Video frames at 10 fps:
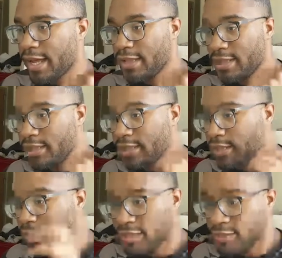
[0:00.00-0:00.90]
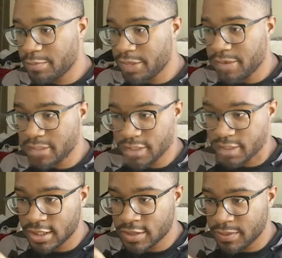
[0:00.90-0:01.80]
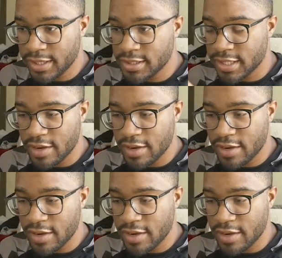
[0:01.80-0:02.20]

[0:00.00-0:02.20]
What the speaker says: And this pretty much explains